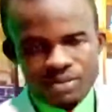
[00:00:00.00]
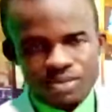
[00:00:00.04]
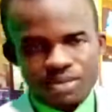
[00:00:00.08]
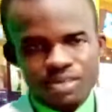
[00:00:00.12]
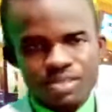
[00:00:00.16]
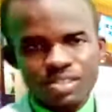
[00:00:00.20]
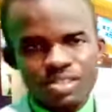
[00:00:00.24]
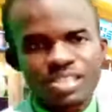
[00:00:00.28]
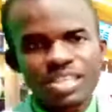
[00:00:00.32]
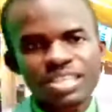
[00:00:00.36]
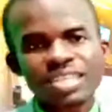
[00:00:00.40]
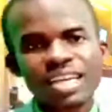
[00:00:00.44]

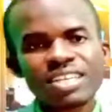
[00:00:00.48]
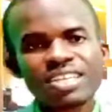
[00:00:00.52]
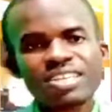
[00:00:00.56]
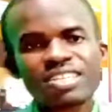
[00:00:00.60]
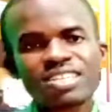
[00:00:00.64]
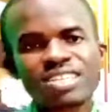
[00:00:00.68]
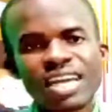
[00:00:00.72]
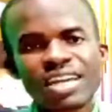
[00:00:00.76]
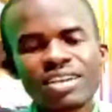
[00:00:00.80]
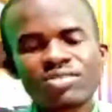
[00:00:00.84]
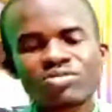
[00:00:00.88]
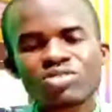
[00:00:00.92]
Satan
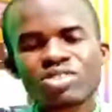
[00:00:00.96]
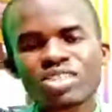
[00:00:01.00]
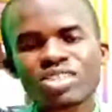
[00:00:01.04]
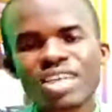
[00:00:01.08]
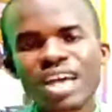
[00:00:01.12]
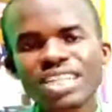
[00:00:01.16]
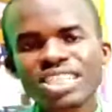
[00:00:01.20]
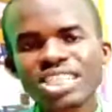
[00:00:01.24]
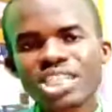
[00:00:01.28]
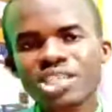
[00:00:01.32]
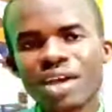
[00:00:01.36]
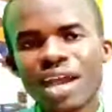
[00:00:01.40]
decided to
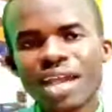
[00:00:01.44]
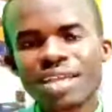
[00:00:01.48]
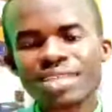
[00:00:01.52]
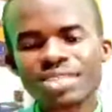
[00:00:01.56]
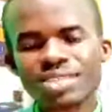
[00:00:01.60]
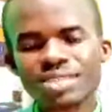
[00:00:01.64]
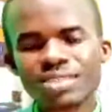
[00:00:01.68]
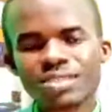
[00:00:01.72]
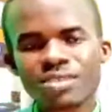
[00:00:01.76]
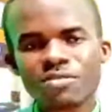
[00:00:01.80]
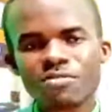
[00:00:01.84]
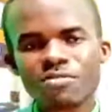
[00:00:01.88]
touch
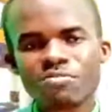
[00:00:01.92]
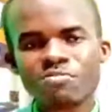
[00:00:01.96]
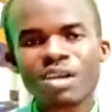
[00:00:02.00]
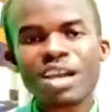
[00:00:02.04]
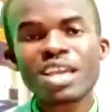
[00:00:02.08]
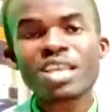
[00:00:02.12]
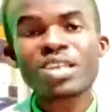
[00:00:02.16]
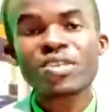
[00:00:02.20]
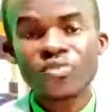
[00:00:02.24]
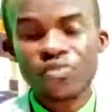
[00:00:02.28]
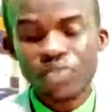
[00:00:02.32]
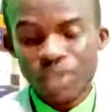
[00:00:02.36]
Christ, but
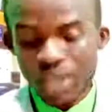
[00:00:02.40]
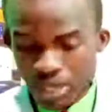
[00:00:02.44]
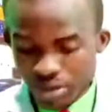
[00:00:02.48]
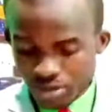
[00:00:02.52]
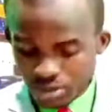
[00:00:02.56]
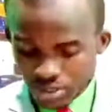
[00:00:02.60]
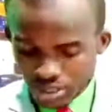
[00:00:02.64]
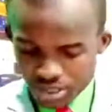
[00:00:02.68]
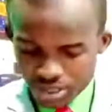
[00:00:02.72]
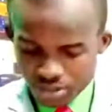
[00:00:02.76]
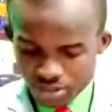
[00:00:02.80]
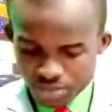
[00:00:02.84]
he
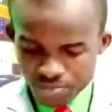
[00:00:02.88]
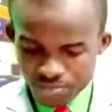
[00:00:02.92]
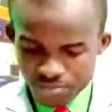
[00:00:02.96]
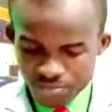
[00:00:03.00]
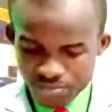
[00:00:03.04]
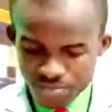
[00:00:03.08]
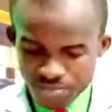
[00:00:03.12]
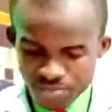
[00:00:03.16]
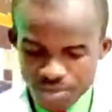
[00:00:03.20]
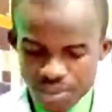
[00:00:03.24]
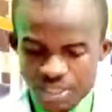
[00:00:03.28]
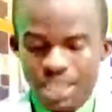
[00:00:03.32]
failed.
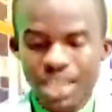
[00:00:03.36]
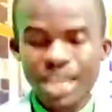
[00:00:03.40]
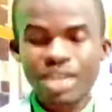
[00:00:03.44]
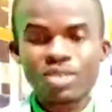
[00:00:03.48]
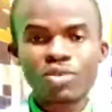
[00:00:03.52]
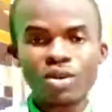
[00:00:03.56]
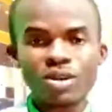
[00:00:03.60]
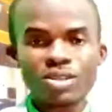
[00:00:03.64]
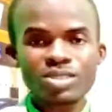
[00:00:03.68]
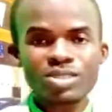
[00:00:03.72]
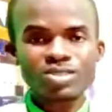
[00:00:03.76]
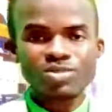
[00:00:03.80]
And
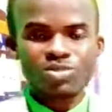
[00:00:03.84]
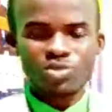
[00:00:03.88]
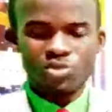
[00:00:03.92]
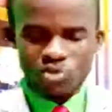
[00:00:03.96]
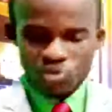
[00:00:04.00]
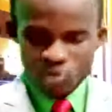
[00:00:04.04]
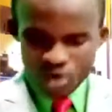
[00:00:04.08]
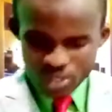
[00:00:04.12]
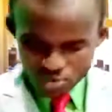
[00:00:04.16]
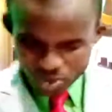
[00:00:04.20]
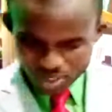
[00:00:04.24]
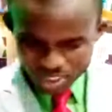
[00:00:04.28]
what,
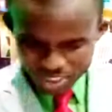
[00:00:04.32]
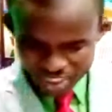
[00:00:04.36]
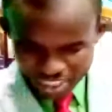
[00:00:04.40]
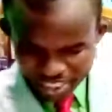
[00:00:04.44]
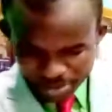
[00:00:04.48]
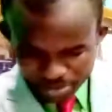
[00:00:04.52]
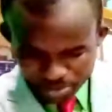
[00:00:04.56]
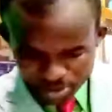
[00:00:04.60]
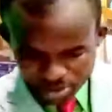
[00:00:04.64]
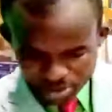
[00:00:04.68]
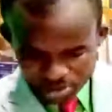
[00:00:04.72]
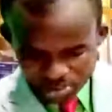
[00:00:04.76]
what was he
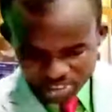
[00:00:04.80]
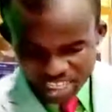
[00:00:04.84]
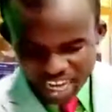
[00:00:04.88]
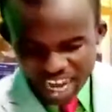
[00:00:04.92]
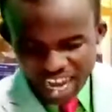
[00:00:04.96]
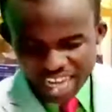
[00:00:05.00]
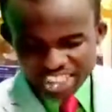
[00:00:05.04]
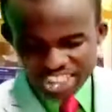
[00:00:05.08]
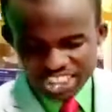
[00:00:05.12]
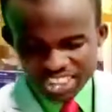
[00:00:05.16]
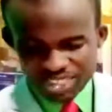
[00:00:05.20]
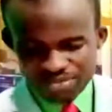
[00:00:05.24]
able to
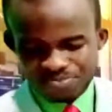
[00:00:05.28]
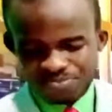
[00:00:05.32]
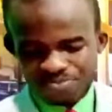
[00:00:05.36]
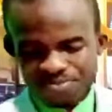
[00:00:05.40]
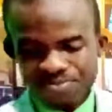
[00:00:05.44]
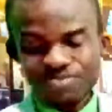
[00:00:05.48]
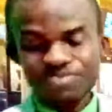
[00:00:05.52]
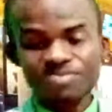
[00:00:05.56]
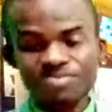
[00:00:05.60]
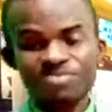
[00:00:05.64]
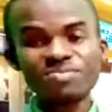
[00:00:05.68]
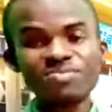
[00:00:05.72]
touch?
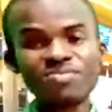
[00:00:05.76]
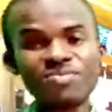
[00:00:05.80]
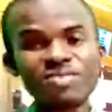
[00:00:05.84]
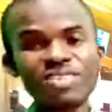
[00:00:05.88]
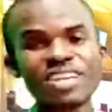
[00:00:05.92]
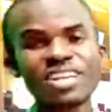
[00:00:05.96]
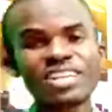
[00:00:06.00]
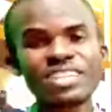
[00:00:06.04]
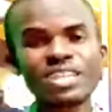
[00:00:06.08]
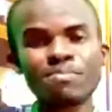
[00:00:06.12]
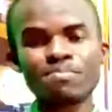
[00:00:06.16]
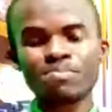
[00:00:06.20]

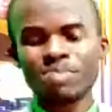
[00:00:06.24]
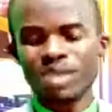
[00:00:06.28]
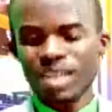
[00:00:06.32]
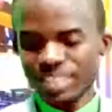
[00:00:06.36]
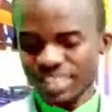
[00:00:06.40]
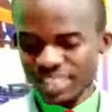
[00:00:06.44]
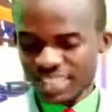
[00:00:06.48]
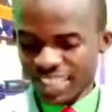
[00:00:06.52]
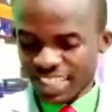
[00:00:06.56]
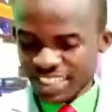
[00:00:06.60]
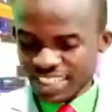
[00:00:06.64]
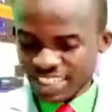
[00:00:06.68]
The
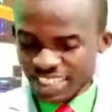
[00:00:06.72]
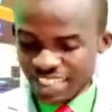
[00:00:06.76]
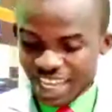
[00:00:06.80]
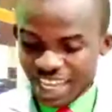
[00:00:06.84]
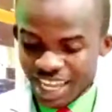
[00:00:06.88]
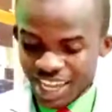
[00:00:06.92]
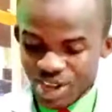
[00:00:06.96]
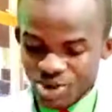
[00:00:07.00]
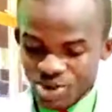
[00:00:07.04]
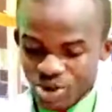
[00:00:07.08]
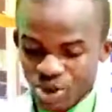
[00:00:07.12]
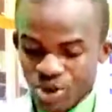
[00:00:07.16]

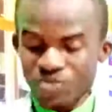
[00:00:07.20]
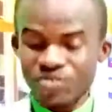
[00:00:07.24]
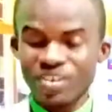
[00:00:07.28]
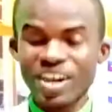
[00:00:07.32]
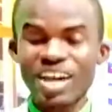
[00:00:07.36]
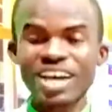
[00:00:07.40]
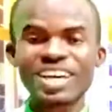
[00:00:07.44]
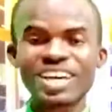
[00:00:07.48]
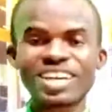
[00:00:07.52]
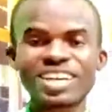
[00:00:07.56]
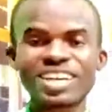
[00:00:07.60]
placenta cover